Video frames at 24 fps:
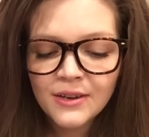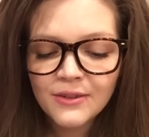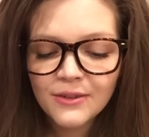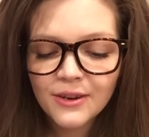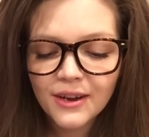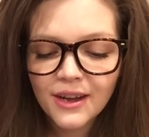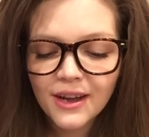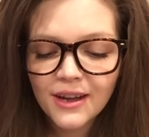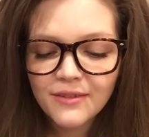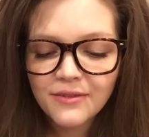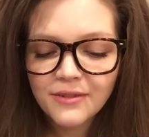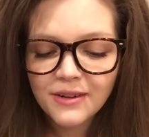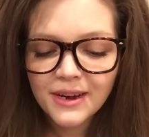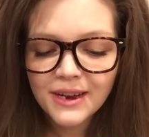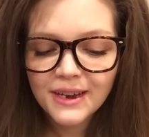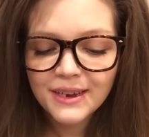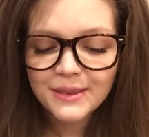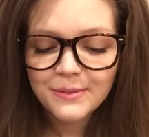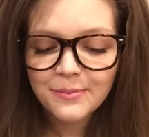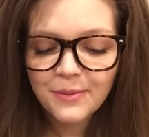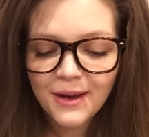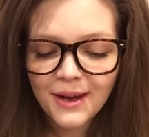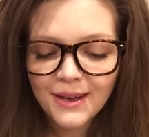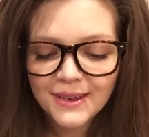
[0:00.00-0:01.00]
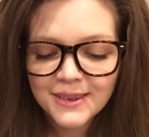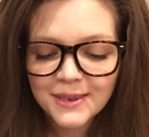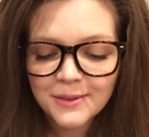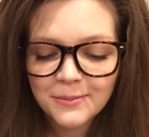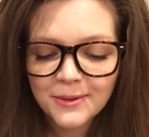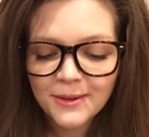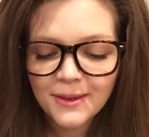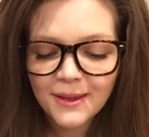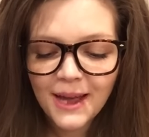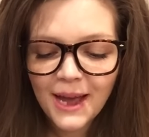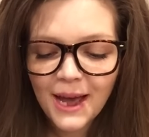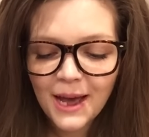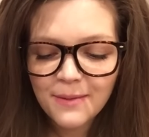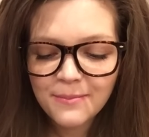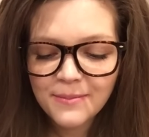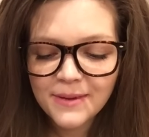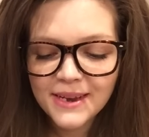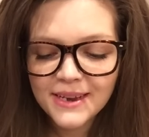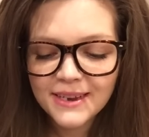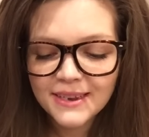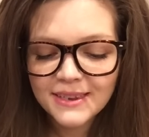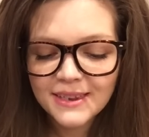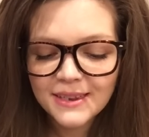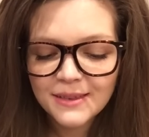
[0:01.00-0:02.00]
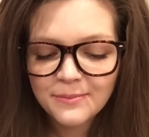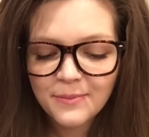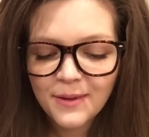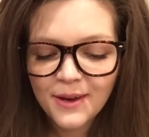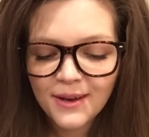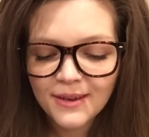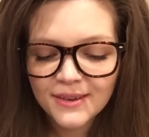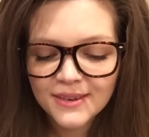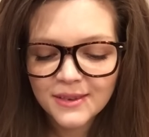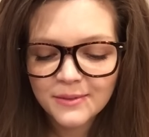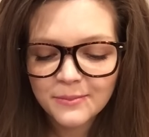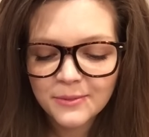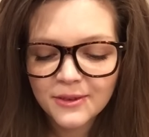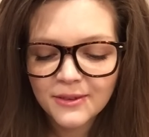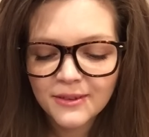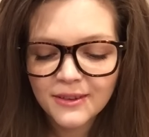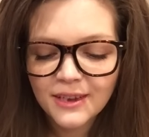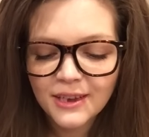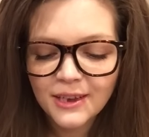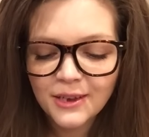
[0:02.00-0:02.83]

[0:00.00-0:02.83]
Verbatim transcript: Recovery is possible. Happiness is possible.